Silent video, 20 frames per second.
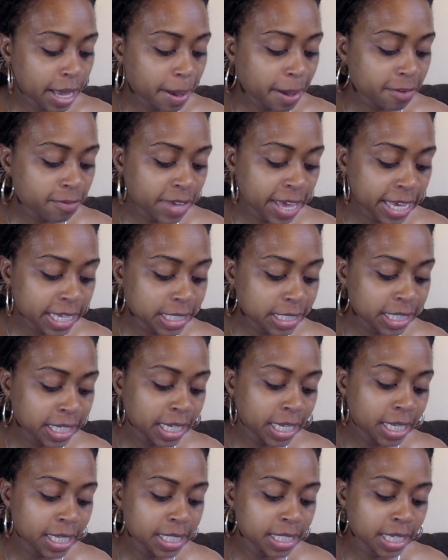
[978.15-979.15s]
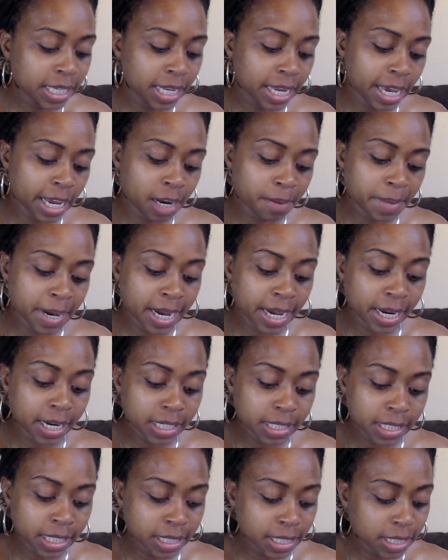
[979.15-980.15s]
vaccines and
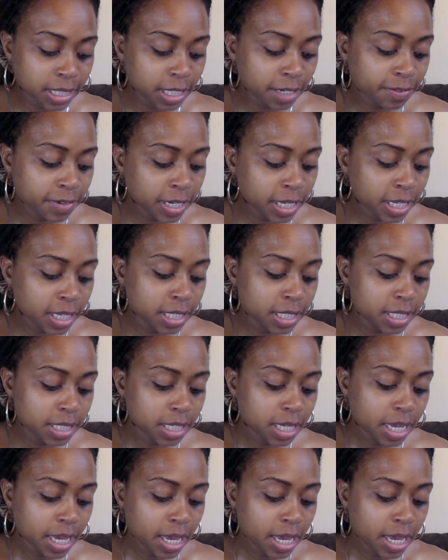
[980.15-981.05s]
antibiotic sensitivities